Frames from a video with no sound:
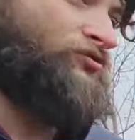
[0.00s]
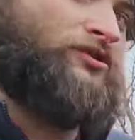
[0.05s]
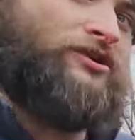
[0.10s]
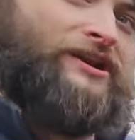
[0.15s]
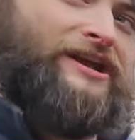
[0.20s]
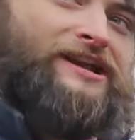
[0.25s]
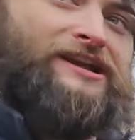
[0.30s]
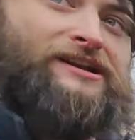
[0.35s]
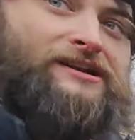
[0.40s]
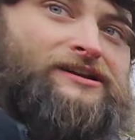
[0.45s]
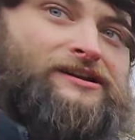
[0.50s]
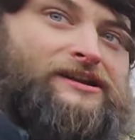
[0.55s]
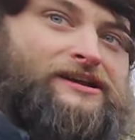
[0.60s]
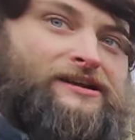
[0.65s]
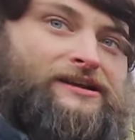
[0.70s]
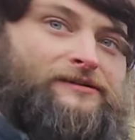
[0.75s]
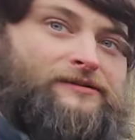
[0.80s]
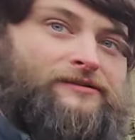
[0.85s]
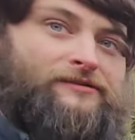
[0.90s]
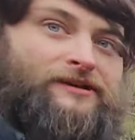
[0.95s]
running,
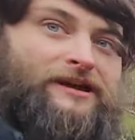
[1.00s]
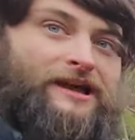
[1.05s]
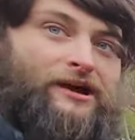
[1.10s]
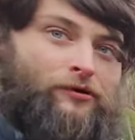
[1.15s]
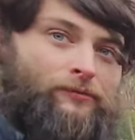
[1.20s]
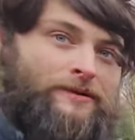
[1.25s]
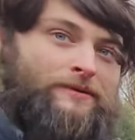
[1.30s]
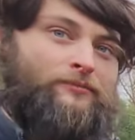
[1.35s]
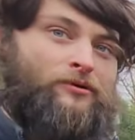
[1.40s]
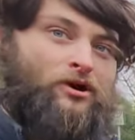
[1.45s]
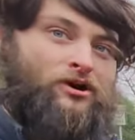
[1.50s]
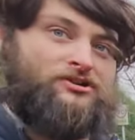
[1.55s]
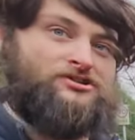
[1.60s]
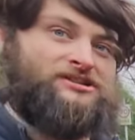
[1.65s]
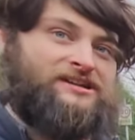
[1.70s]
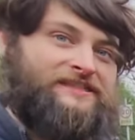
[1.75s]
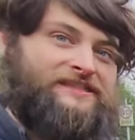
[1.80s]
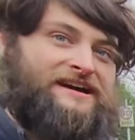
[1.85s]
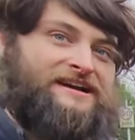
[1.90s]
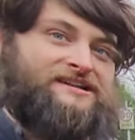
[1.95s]
it'll be
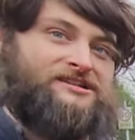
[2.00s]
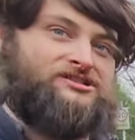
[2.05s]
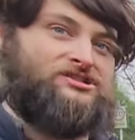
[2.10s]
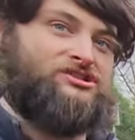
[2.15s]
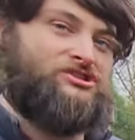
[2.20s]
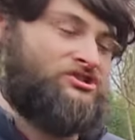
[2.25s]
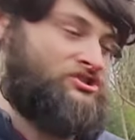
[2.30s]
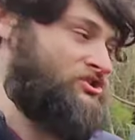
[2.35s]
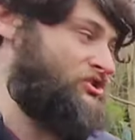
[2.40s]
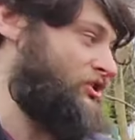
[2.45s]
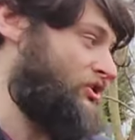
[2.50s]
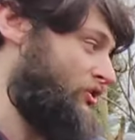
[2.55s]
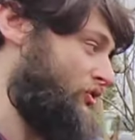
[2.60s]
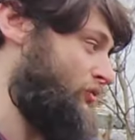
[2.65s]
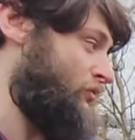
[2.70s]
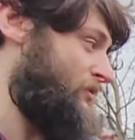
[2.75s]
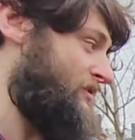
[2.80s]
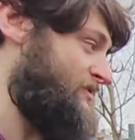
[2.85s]
mostly thanks to